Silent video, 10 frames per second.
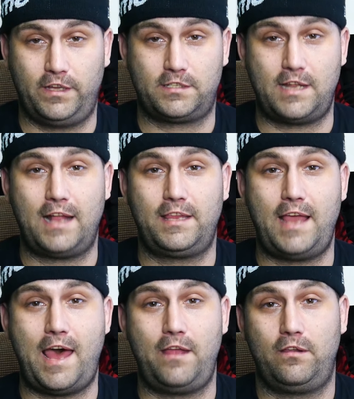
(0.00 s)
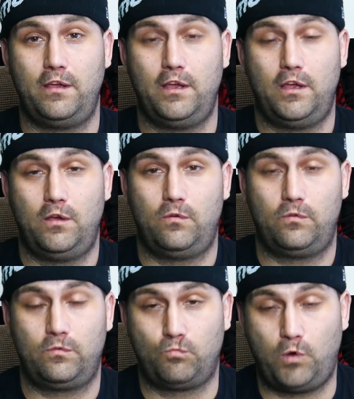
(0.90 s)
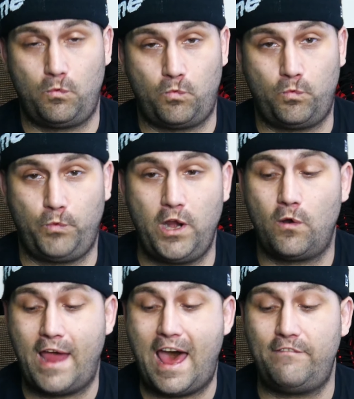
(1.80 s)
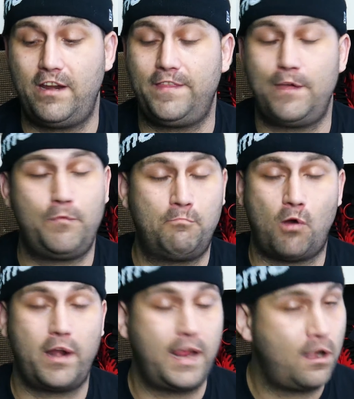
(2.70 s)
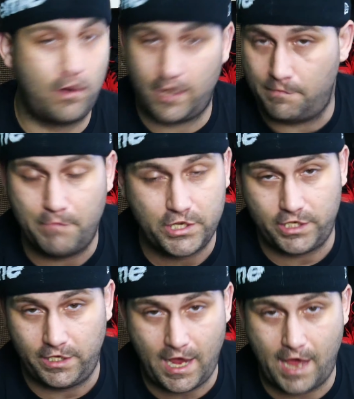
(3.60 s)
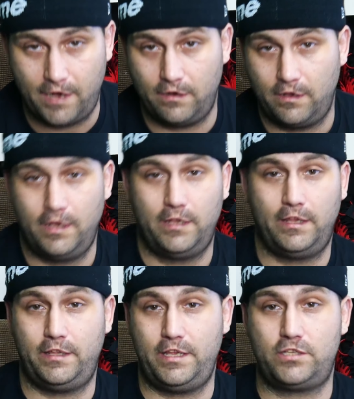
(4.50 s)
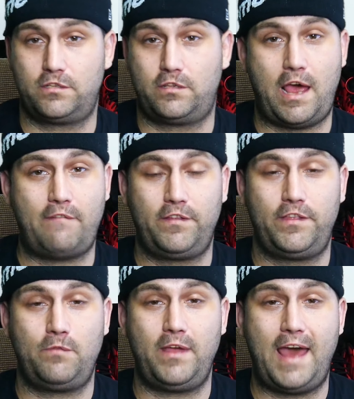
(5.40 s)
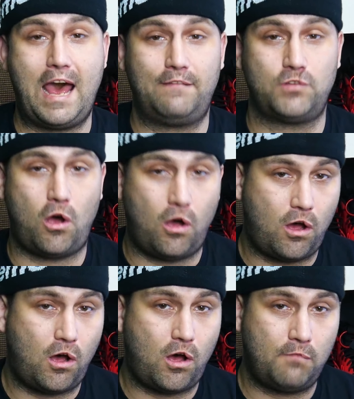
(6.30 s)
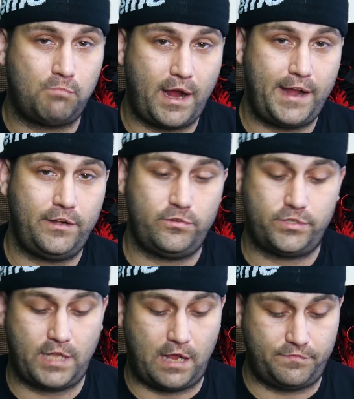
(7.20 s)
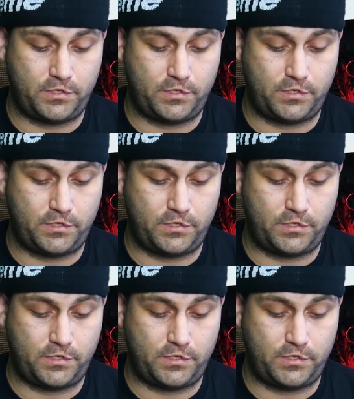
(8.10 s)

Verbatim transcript: It's not that we're, we don't have anything we brought in on commission yet. These, the, everything we have is all brand new stuff.